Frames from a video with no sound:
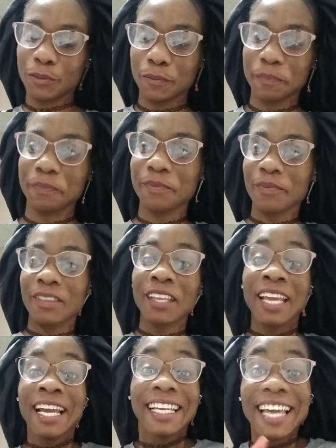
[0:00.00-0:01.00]

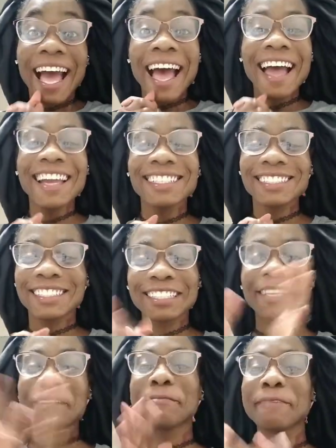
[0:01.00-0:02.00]

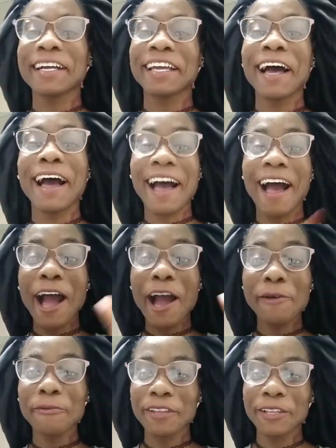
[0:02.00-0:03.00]
Guys, oh my god, I
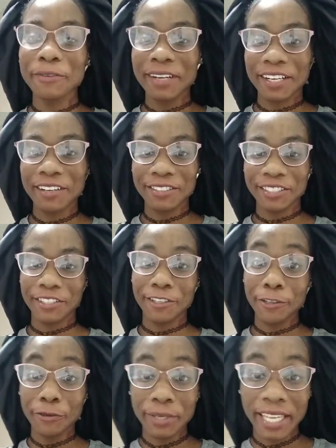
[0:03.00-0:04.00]
really want to go to the
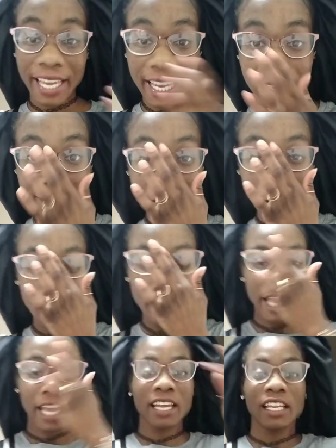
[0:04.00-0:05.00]
UK so
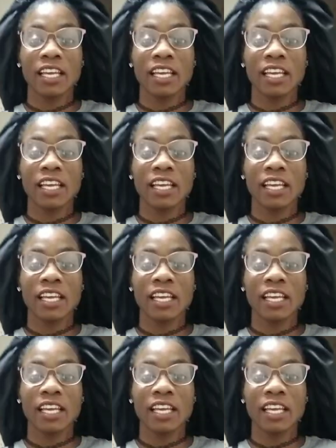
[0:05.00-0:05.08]
bad.